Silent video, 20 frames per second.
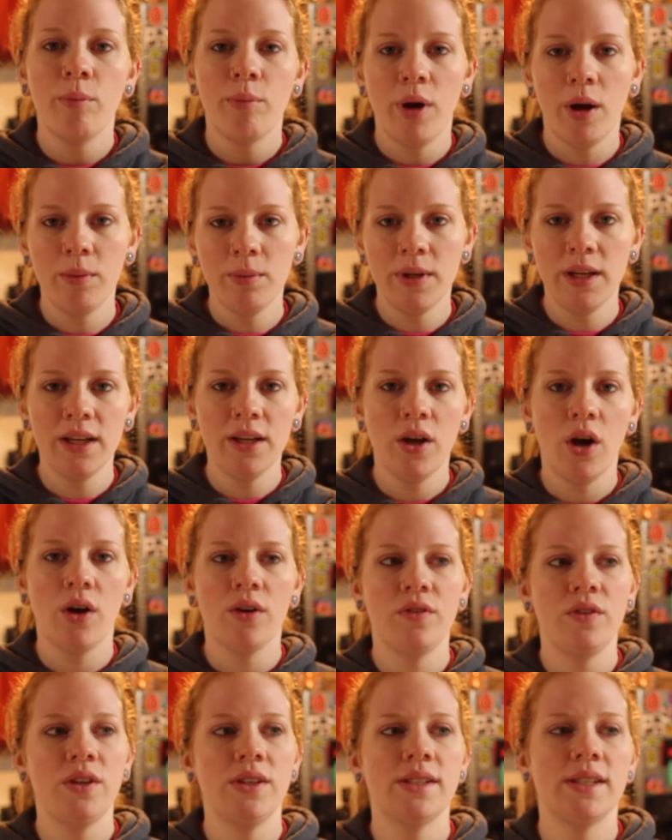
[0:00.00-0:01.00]
pumpkin
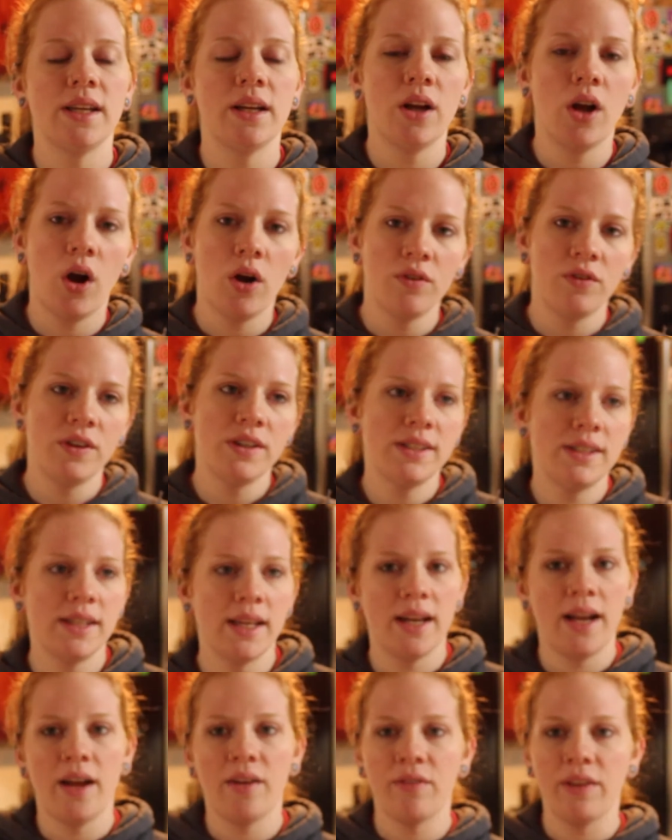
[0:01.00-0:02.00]
coffees and coffees
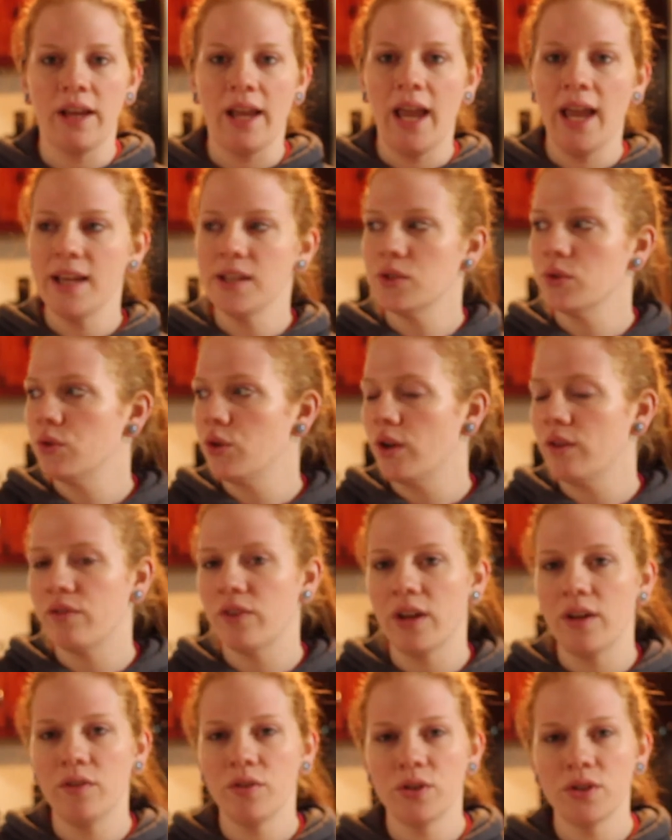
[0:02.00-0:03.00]
that have like hazelnut
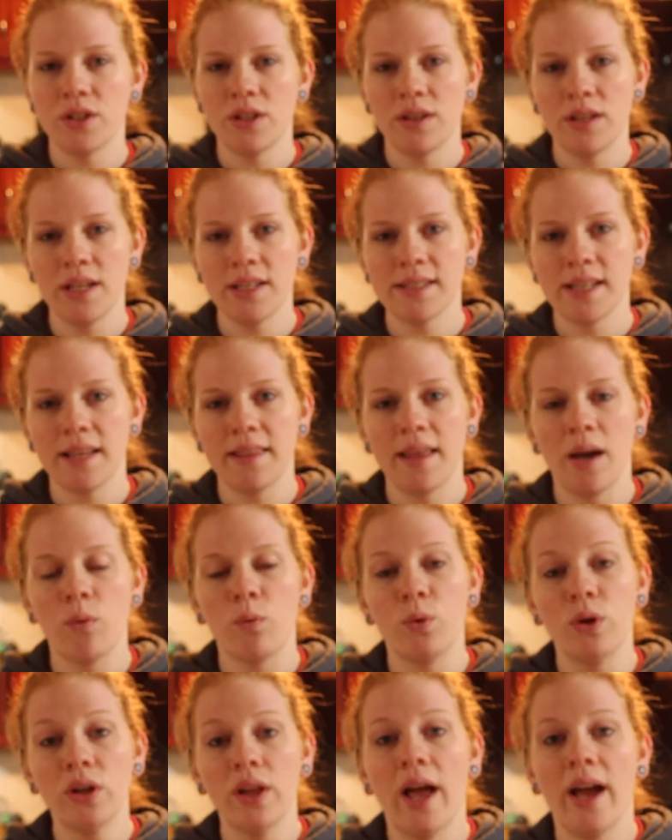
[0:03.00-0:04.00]
flavors and things like that
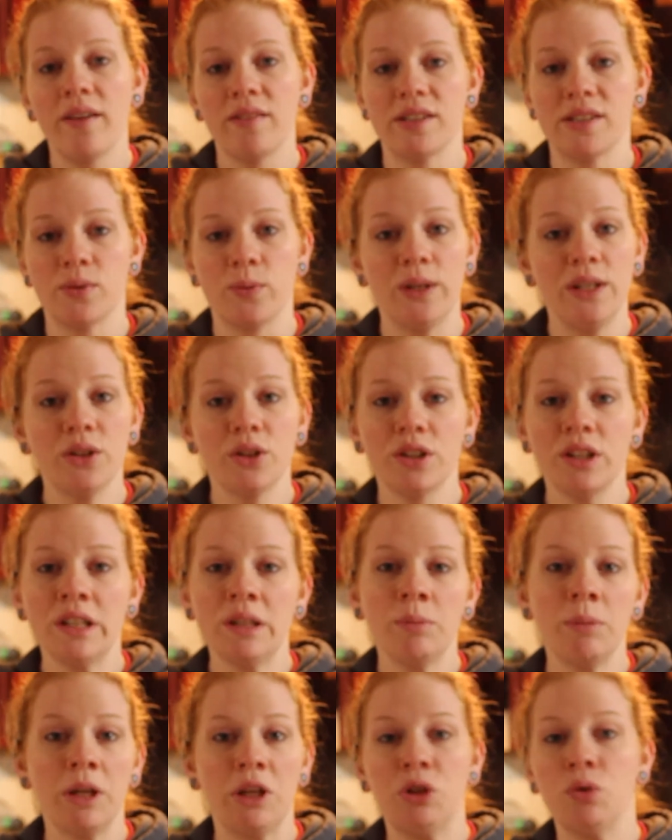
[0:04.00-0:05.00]
will have a sweetener in
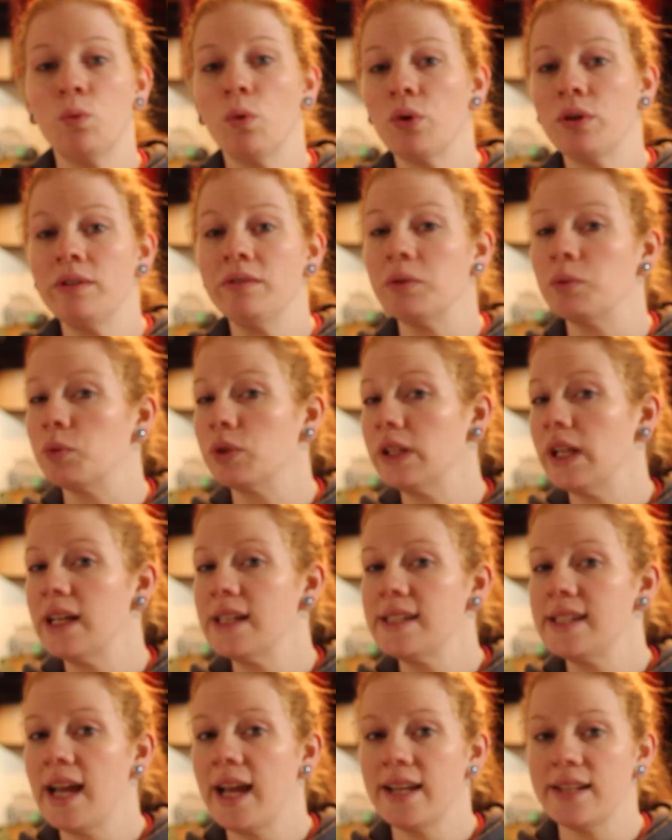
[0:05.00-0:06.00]
them, and you won't even
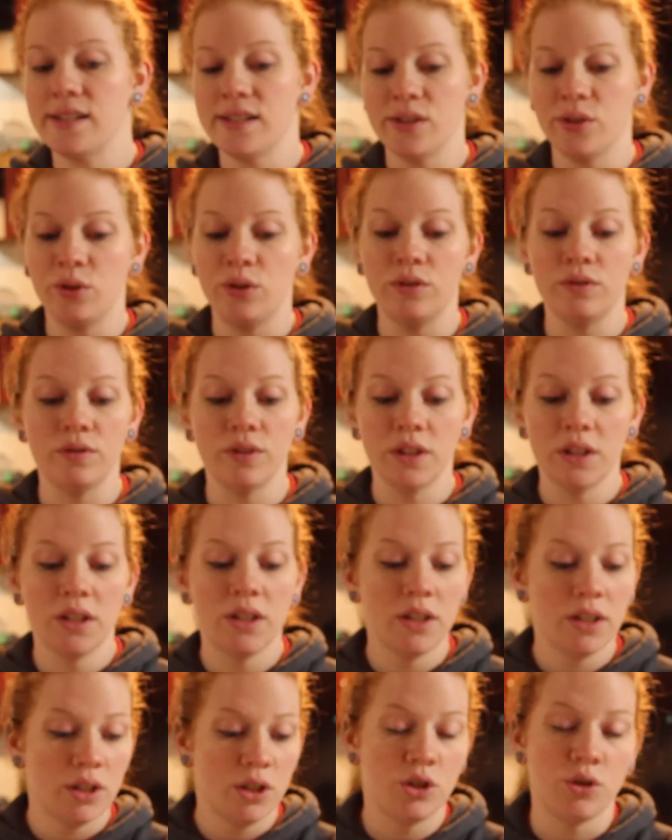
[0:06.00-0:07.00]
realize that until you've
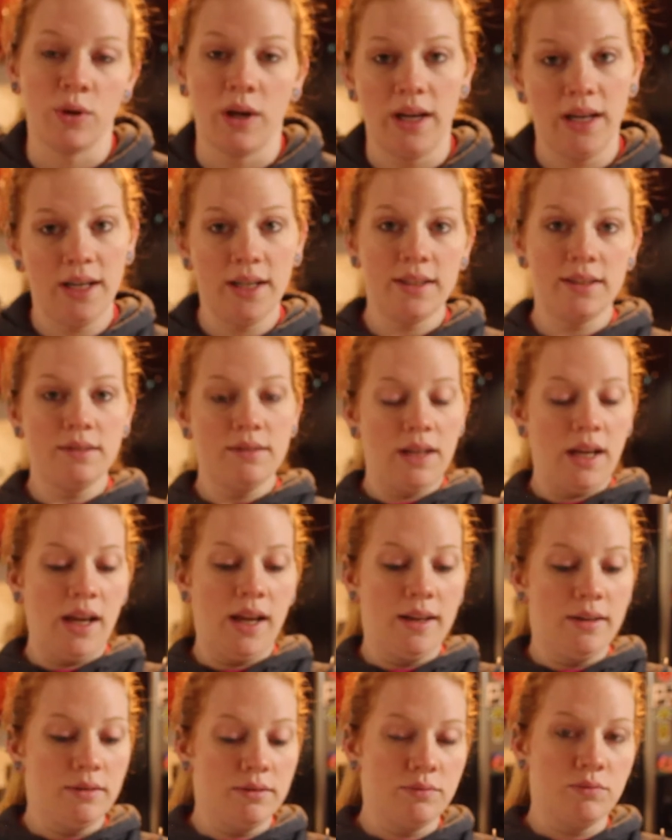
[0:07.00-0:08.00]
drank it
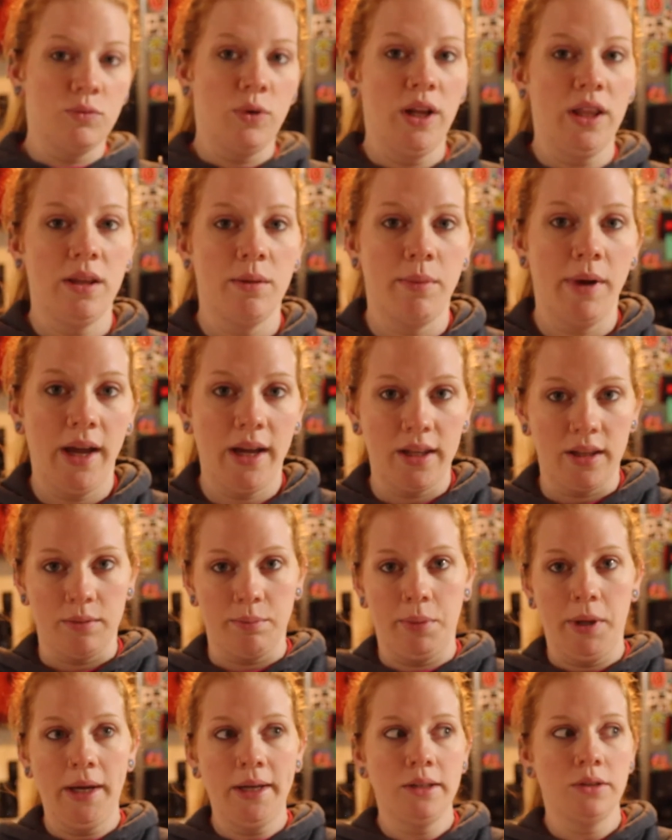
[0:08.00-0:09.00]
and read the back of the
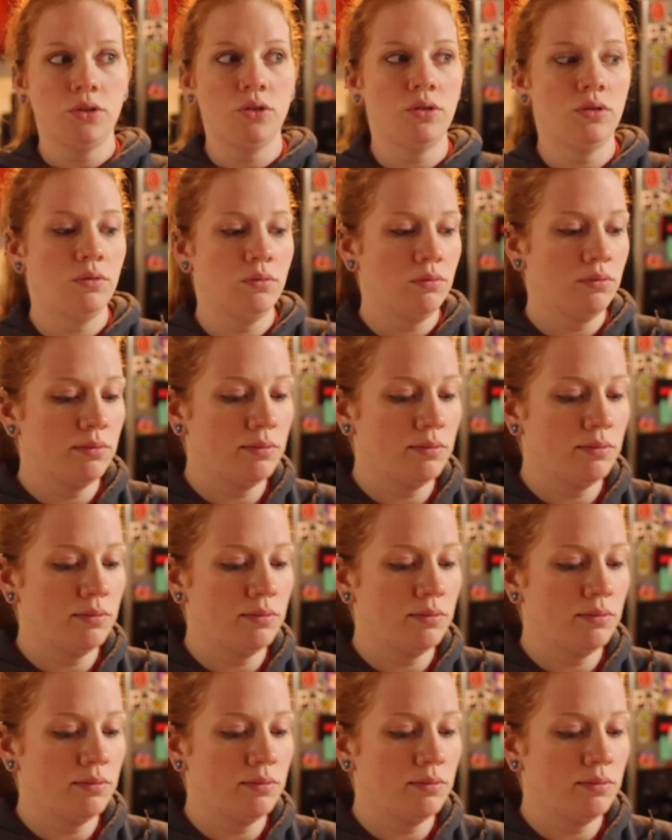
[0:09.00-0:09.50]
package.